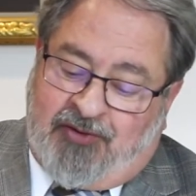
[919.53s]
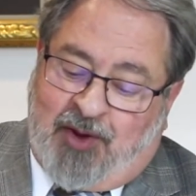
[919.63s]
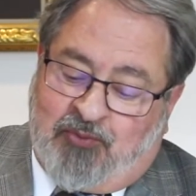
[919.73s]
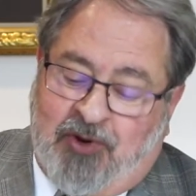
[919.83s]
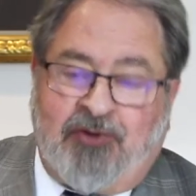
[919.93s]

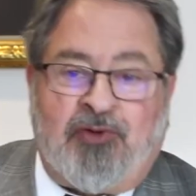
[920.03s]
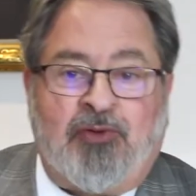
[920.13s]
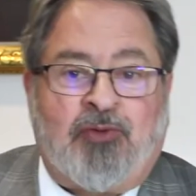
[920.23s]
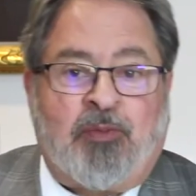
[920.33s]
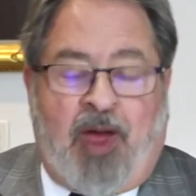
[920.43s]
that bring
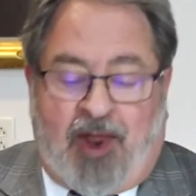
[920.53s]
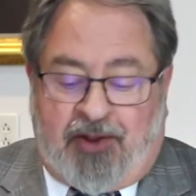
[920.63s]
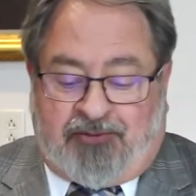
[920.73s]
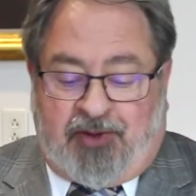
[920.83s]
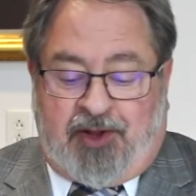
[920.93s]
Jews and
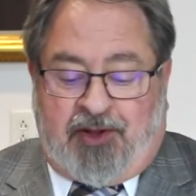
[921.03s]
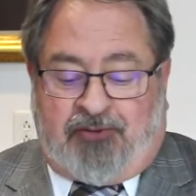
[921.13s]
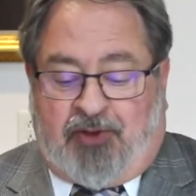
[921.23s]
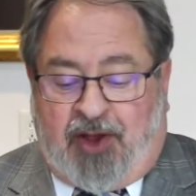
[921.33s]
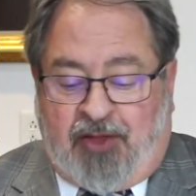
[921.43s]

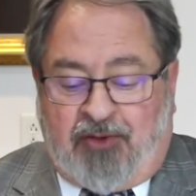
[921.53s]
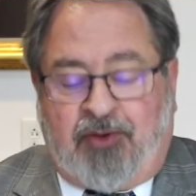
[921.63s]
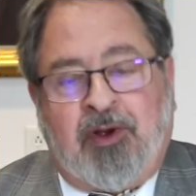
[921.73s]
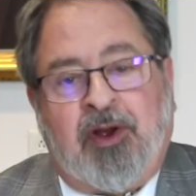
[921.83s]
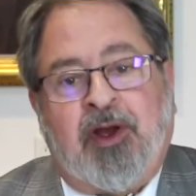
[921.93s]
Palestinians together